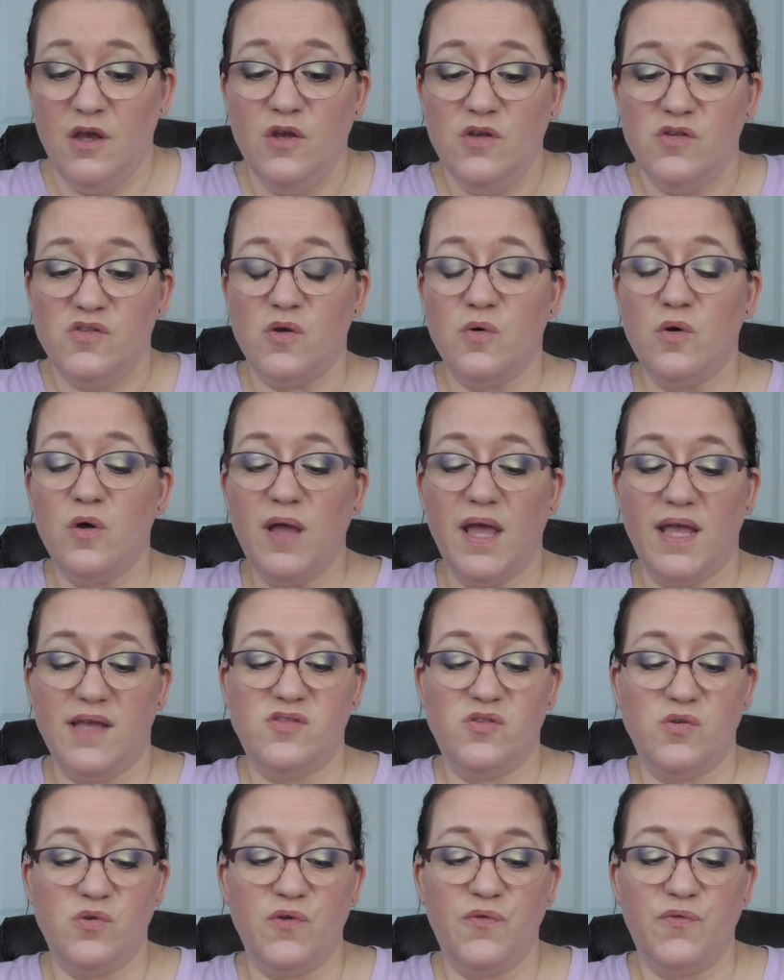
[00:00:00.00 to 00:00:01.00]
So, okay,
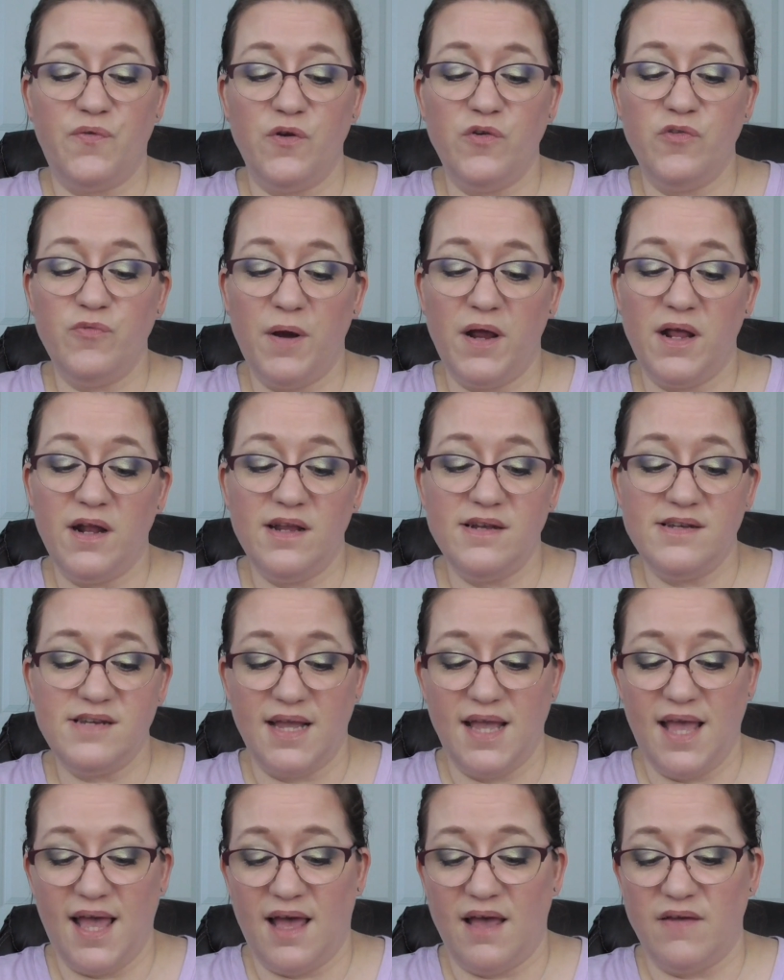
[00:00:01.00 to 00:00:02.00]
so the first product
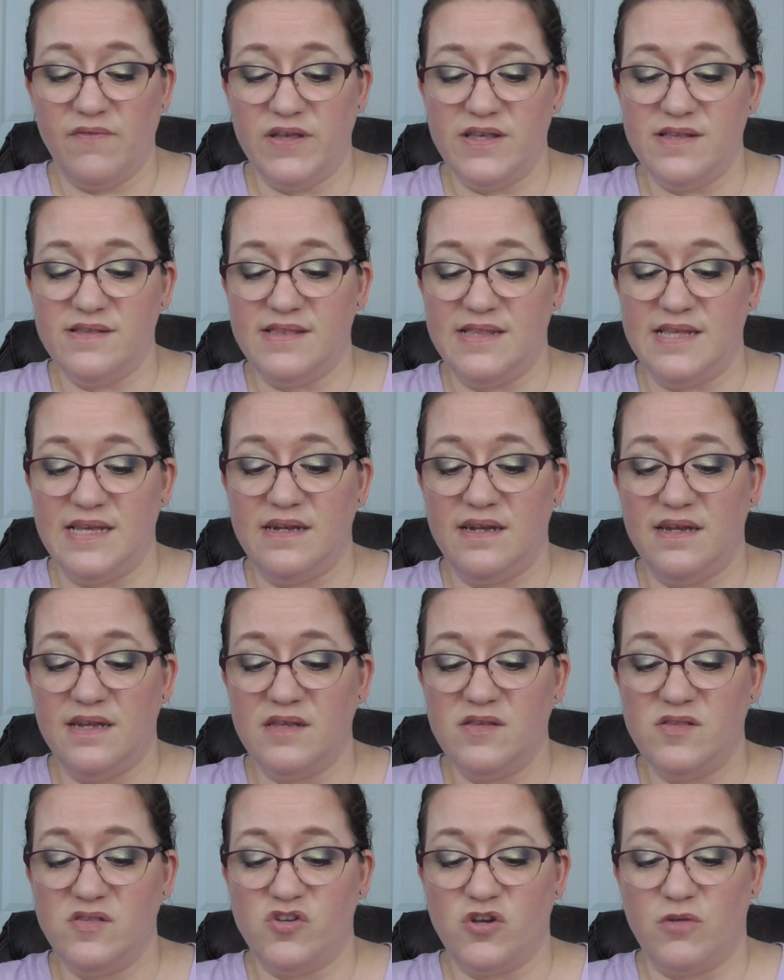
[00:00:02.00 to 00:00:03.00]
I have is the
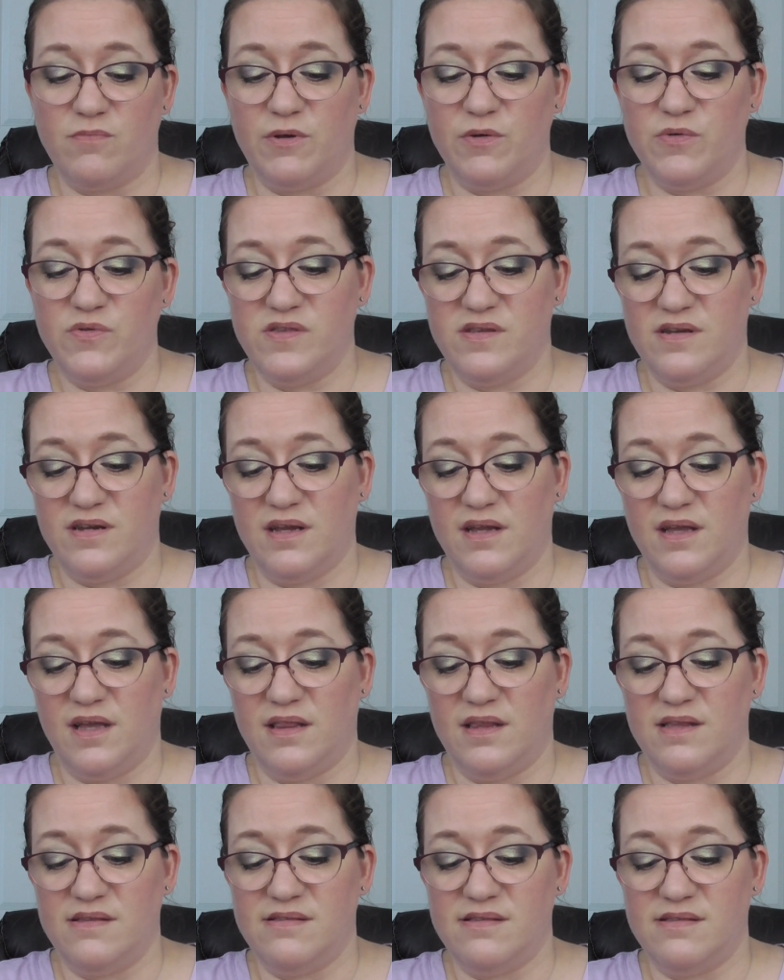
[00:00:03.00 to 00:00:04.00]
NYX Jumbo Stick,
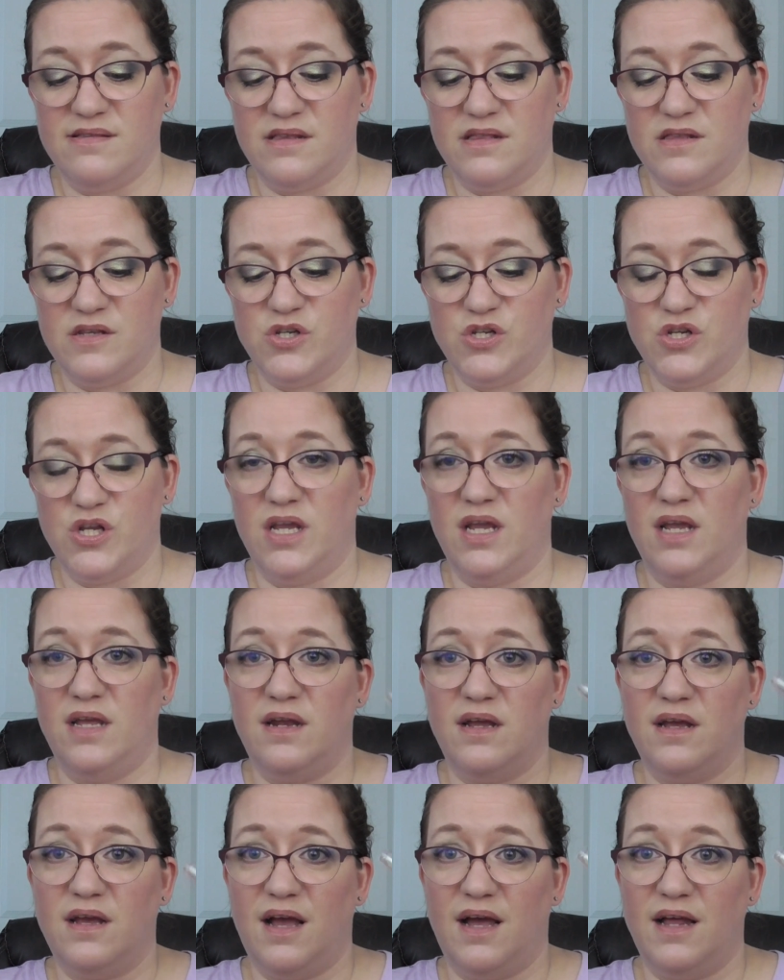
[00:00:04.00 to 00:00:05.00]
and this is in the
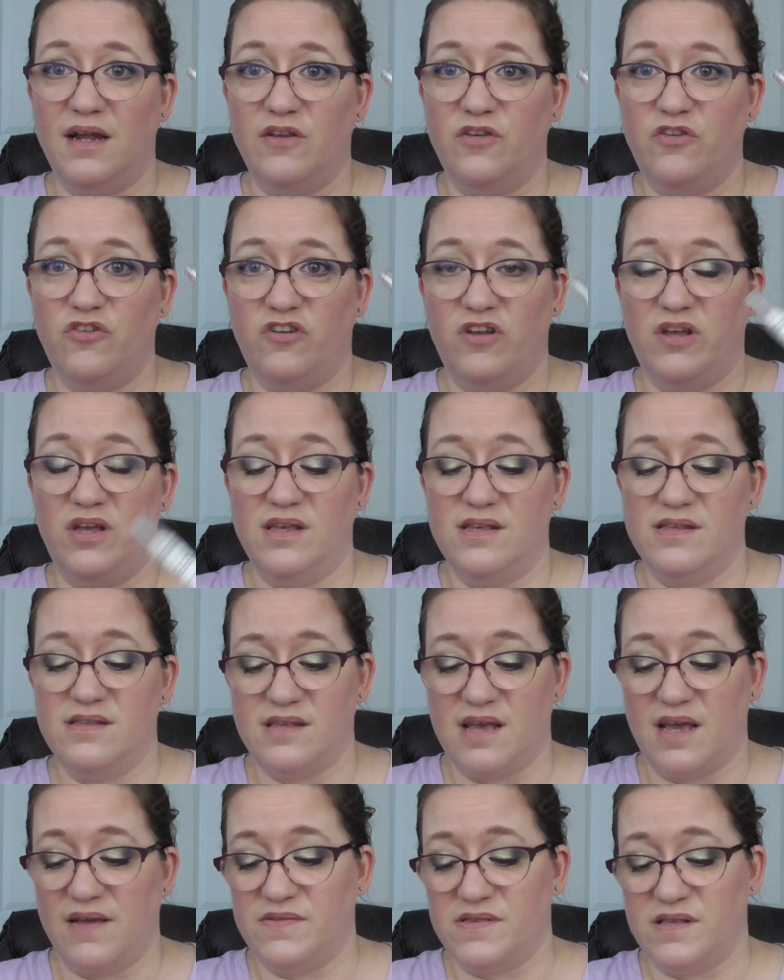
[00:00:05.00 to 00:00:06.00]
shade Cottage
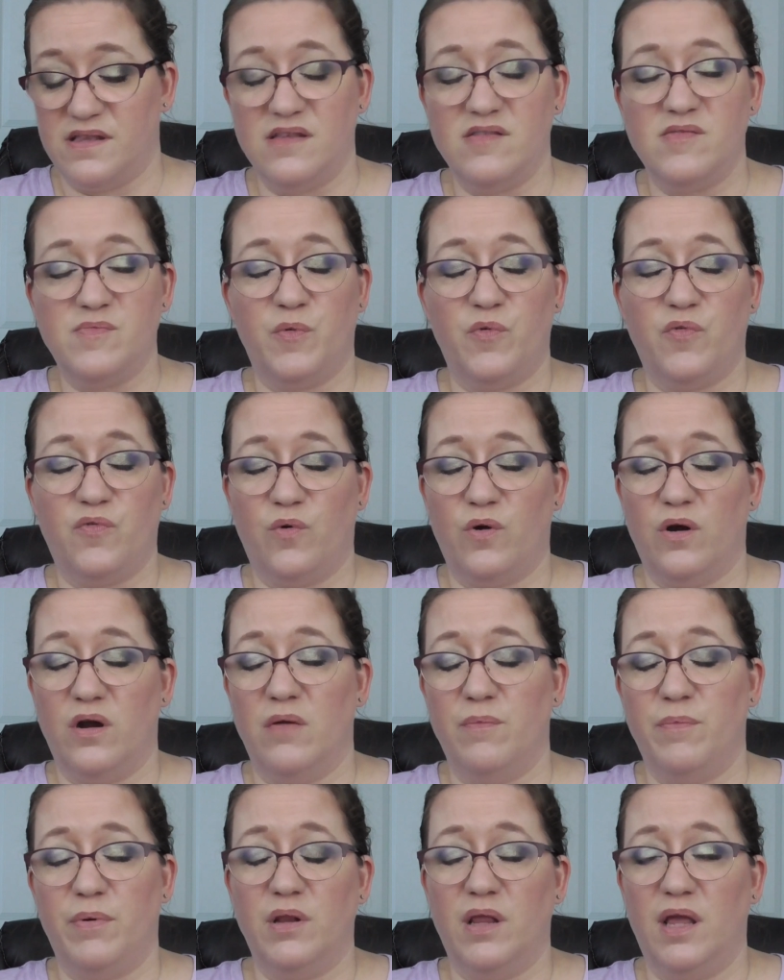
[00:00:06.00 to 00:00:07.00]
Cheese. I've said this
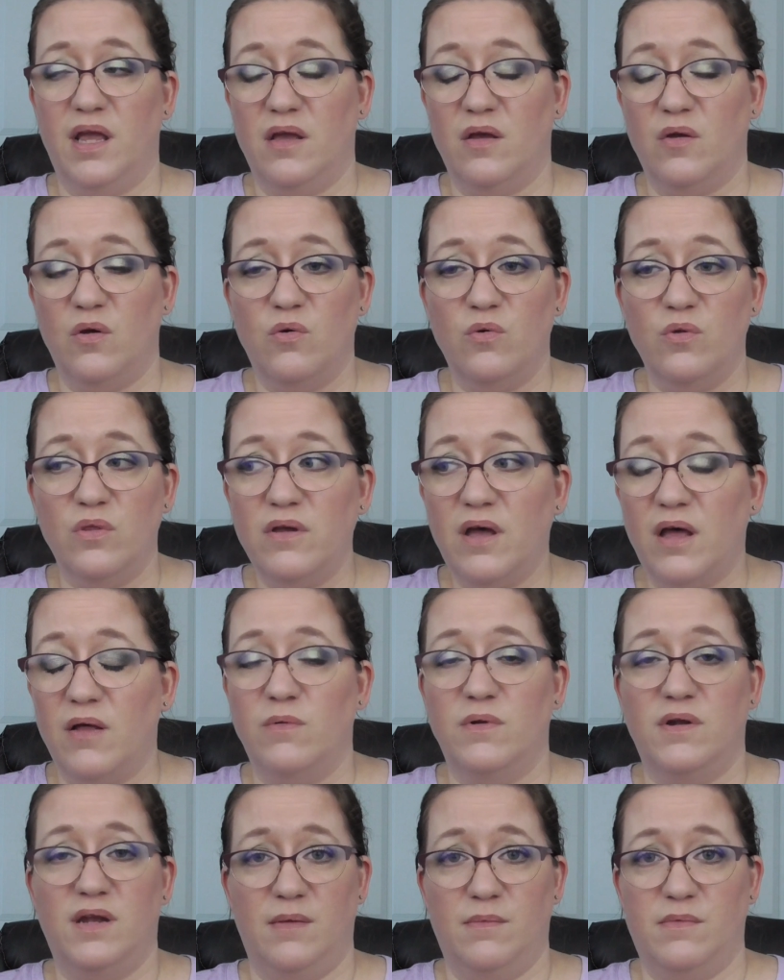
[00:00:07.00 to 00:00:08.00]
before, but like, who the
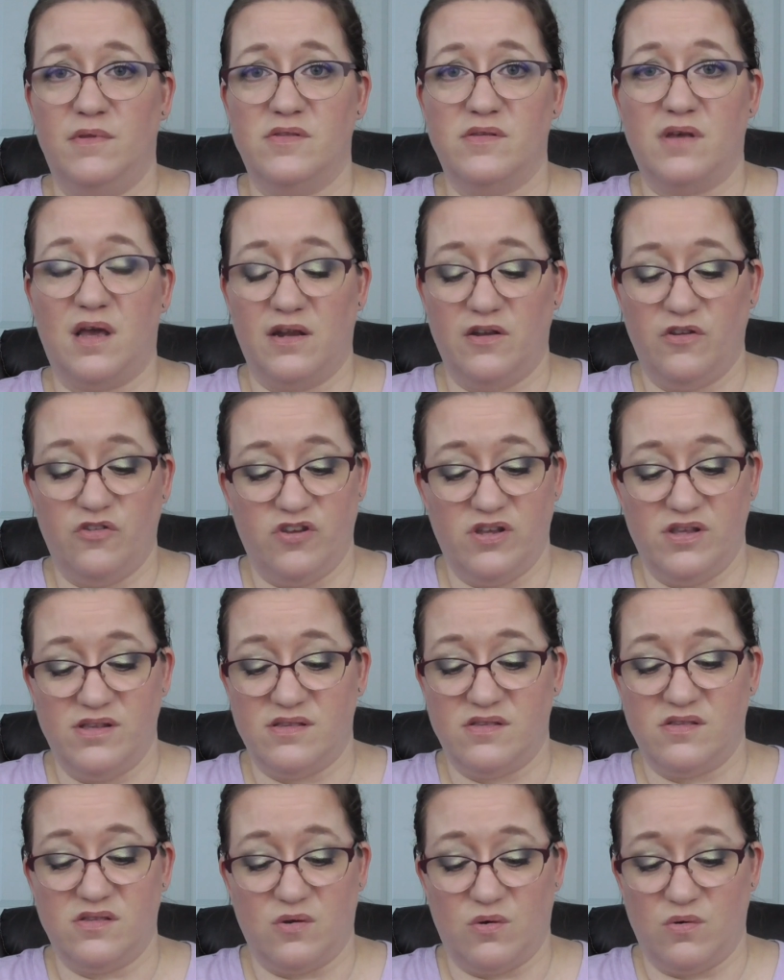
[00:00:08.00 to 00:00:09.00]
hell would name this cottage cheese?
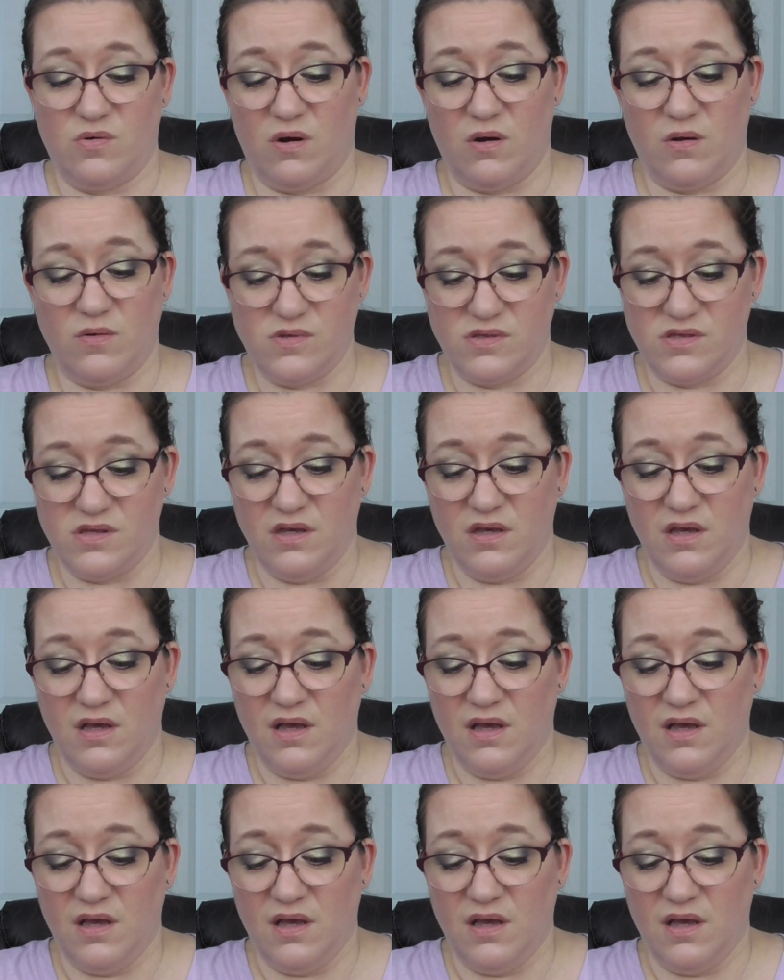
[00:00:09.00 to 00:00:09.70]
It's so gross.